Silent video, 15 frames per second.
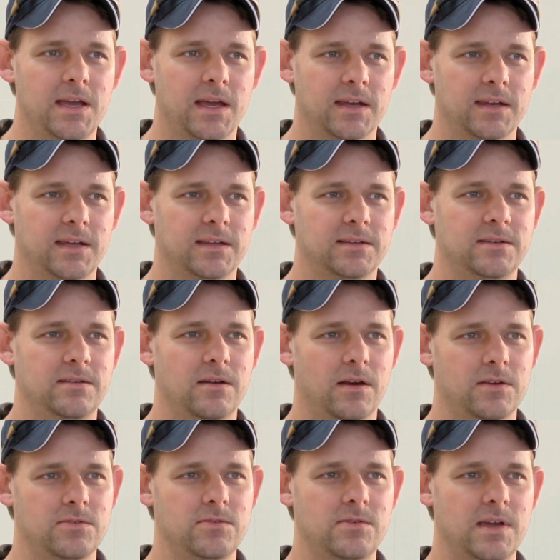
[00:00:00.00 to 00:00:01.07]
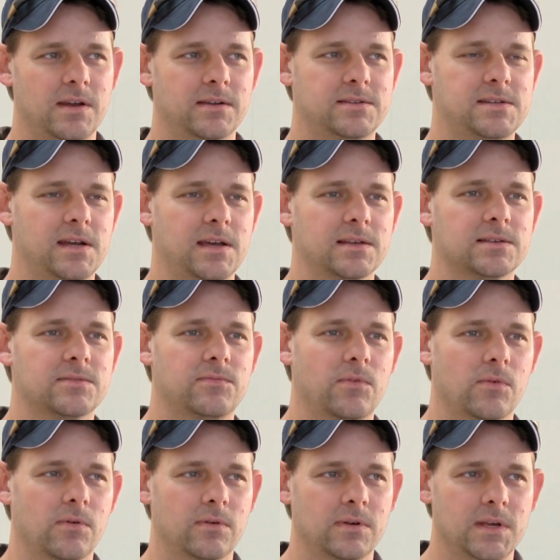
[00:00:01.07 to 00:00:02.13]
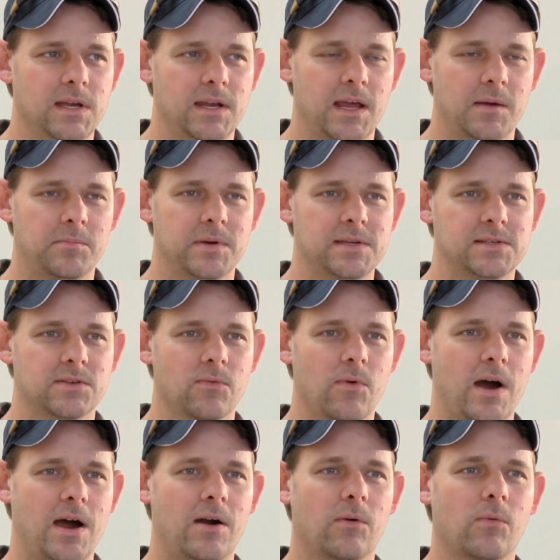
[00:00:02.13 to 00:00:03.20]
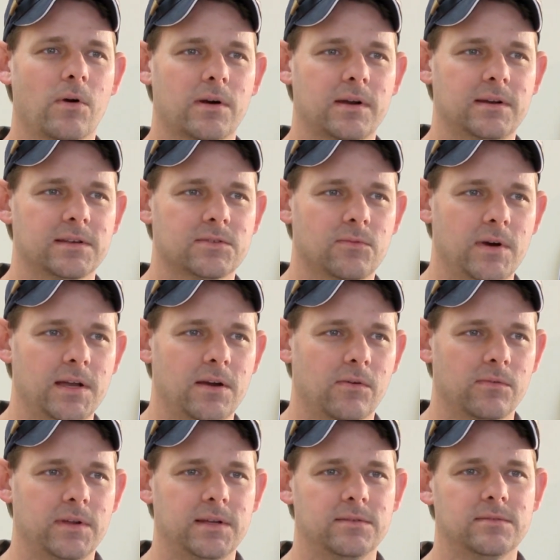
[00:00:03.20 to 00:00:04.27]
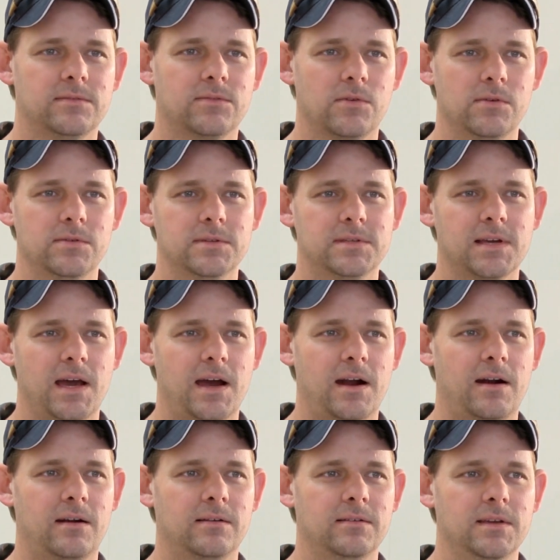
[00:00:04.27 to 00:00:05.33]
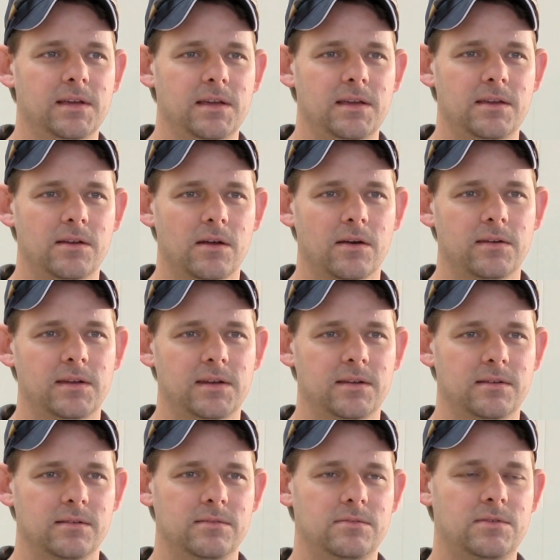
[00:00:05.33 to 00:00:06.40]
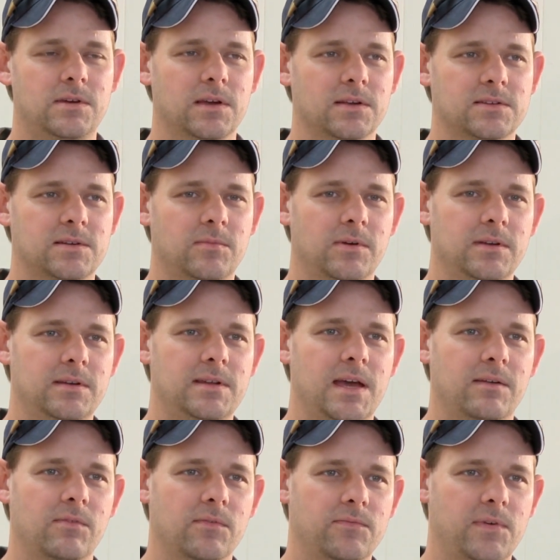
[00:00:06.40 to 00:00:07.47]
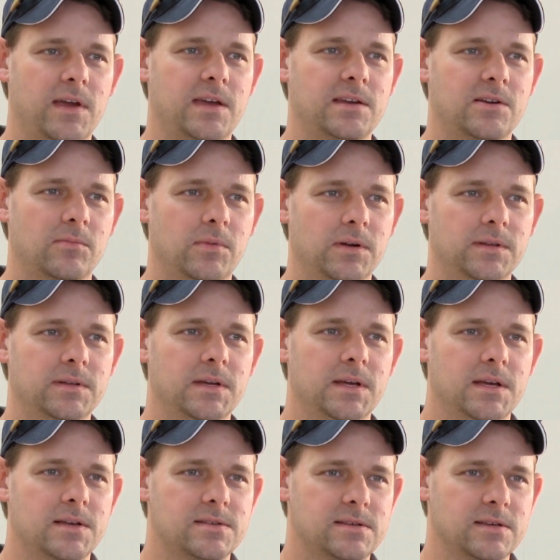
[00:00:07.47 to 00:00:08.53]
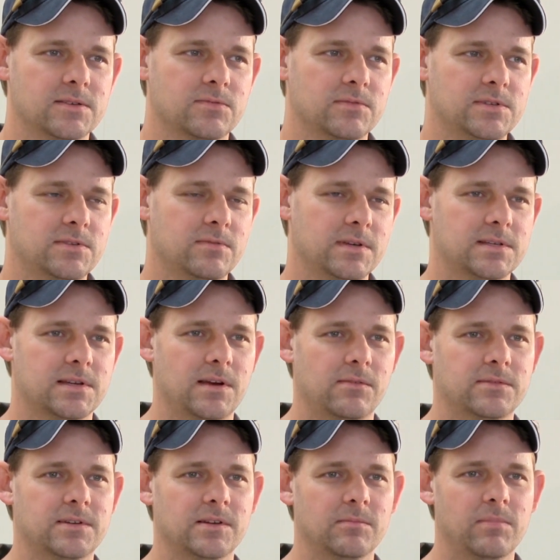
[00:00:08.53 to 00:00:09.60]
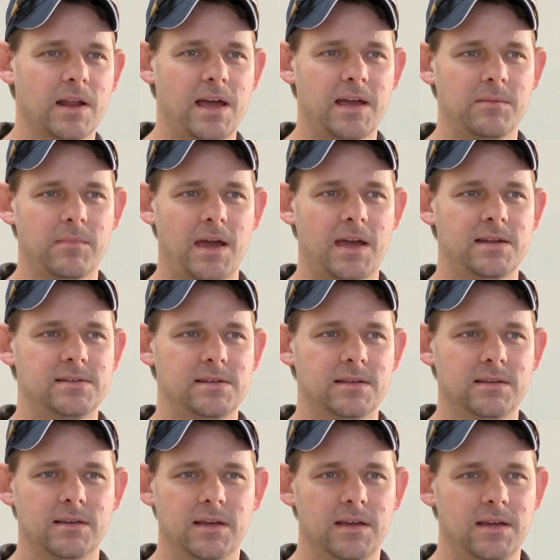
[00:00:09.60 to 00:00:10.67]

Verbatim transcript: and then, you know, you get a chance for that piece of wire working its way on in through the tire. You know, and then the customer, he'd have a failure. But since we switched over to the Black Magic,